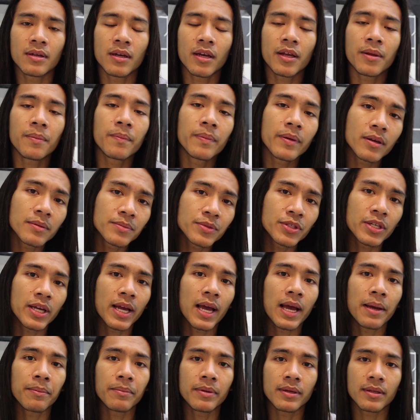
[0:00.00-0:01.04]
It becomes a
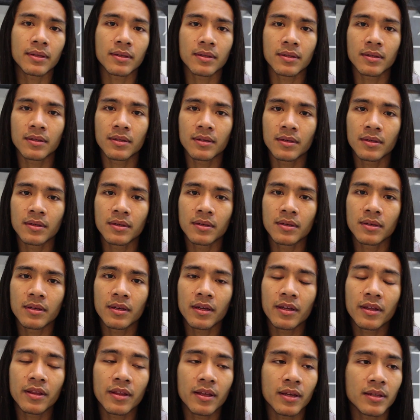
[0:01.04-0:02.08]
habit.
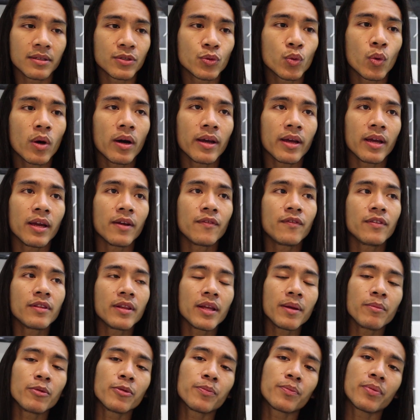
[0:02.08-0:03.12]
And that's why every
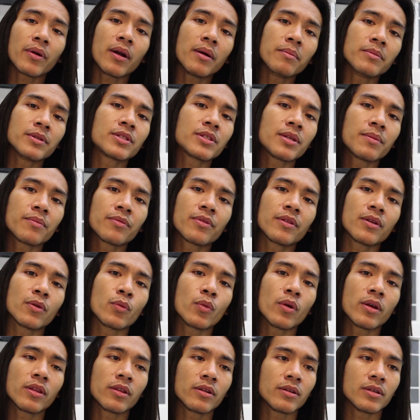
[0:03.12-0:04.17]
time you promise something,
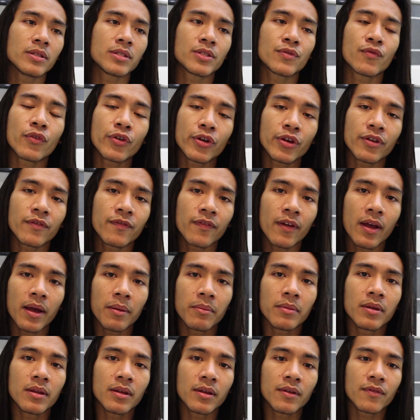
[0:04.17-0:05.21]
whether it's for your
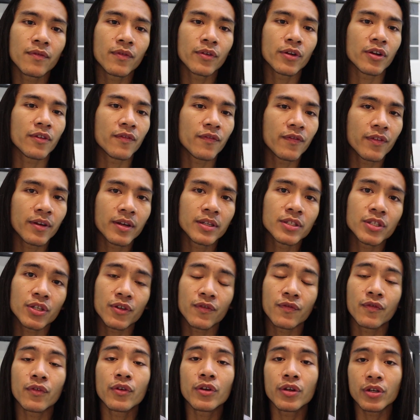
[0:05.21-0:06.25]
family, for your friends, or
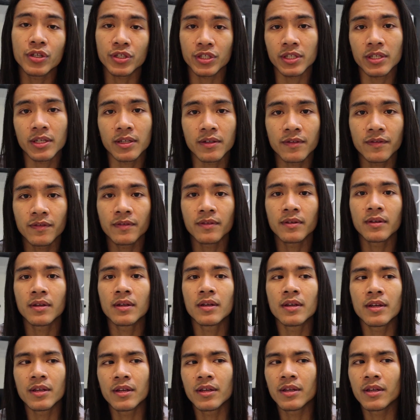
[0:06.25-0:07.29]
for yourself,
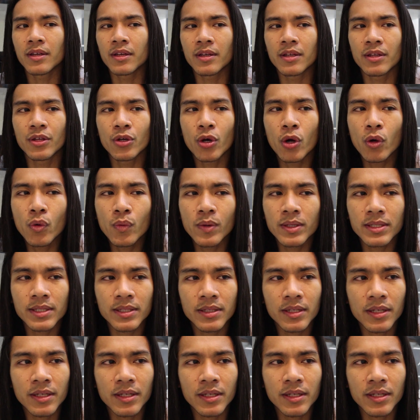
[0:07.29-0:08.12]
you always